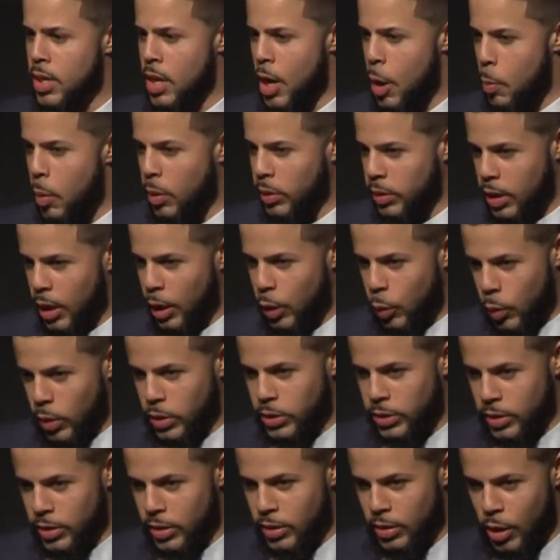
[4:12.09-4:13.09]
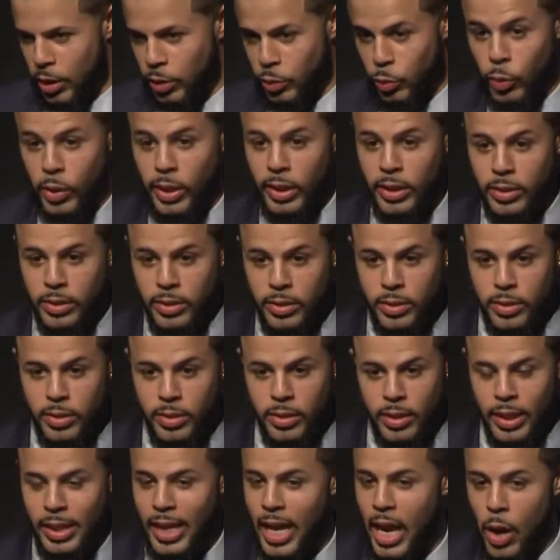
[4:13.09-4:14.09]
about that question on race
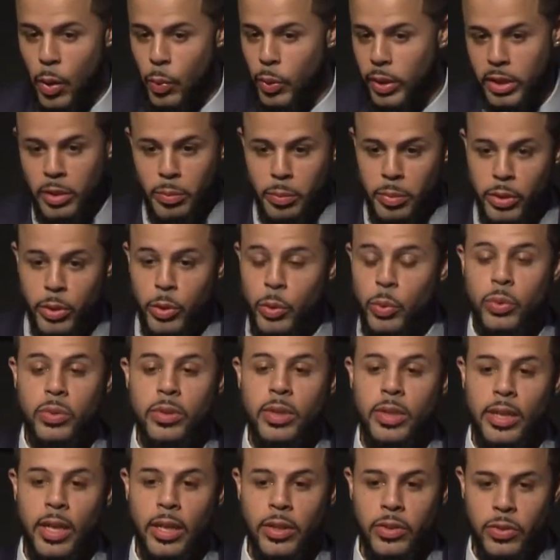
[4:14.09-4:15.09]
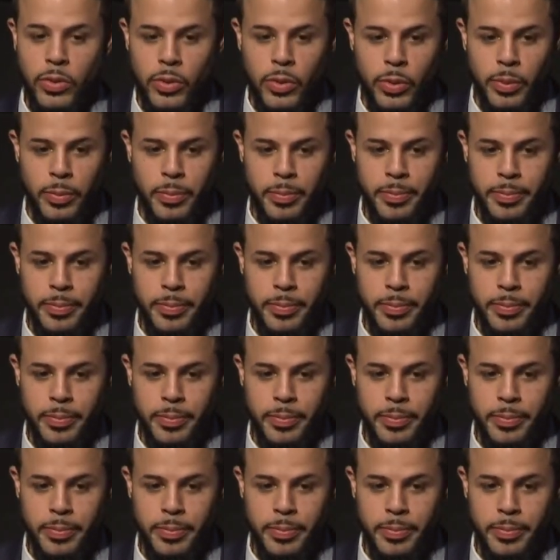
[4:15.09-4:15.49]
and how it can be used against you.